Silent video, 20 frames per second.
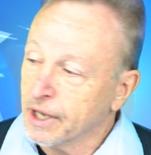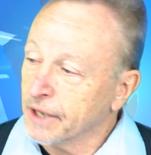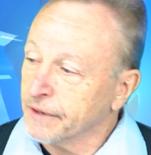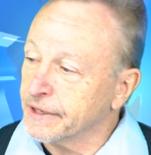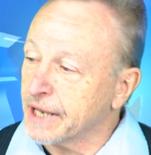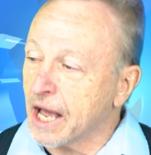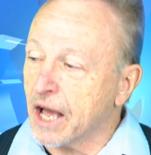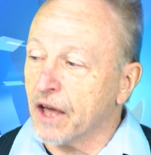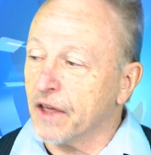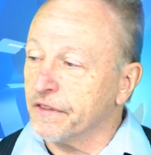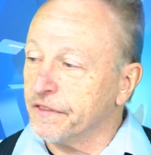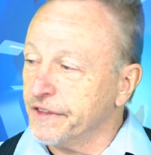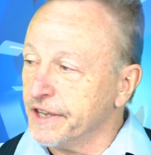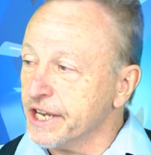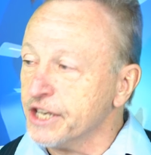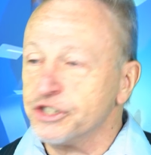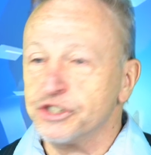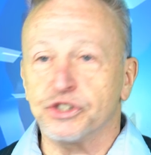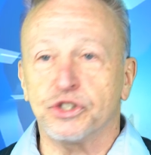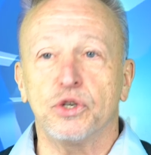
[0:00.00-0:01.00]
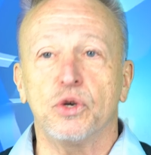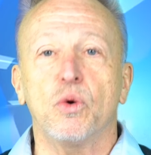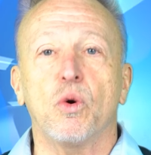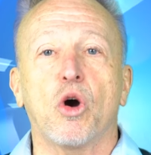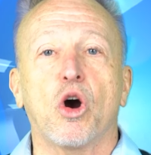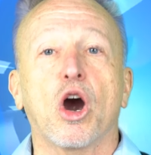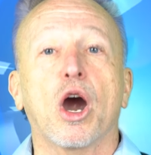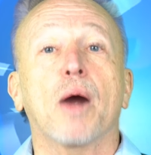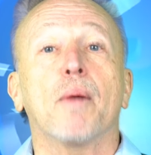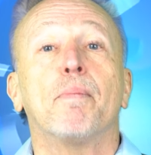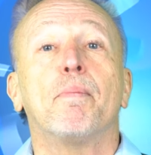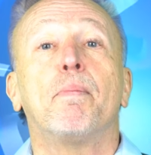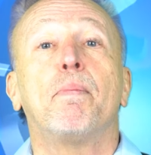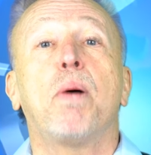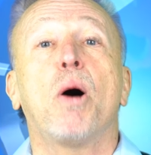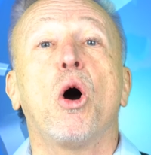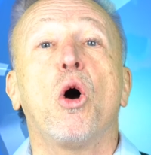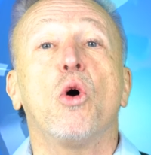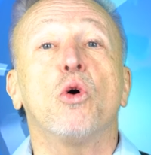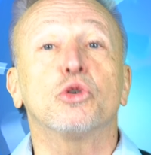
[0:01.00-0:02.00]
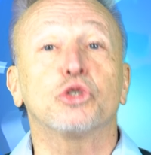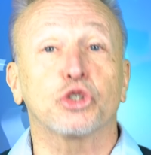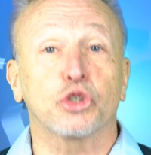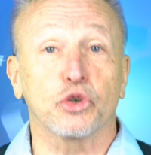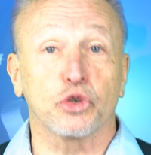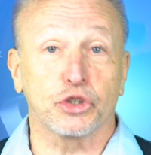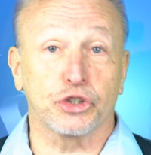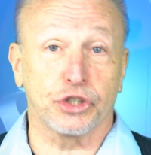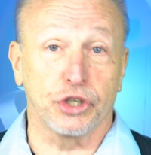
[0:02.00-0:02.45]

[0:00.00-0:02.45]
Now, these two are poster